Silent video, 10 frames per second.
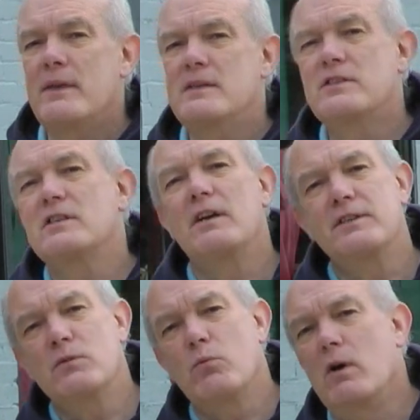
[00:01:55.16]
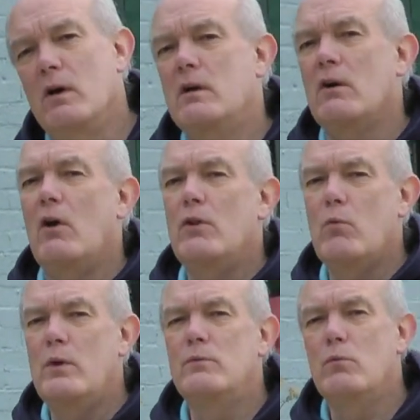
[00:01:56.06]
they started work on the
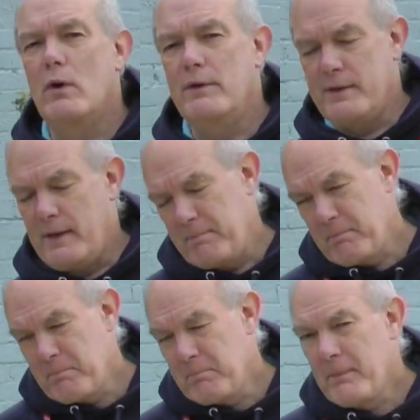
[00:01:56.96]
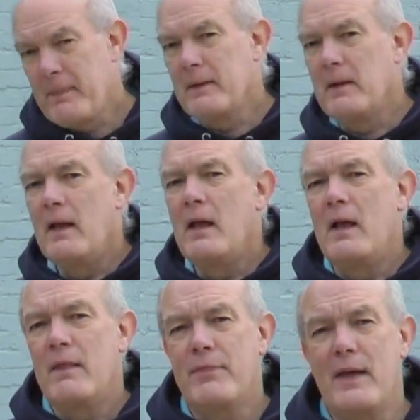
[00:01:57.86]
Wooden Wonder.
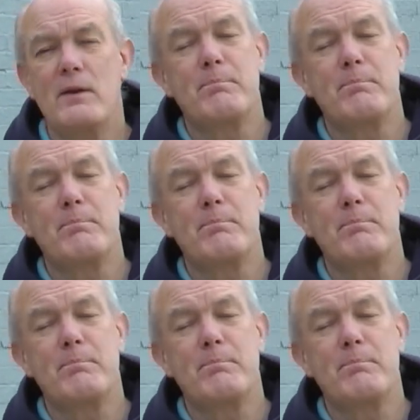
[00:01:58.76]
They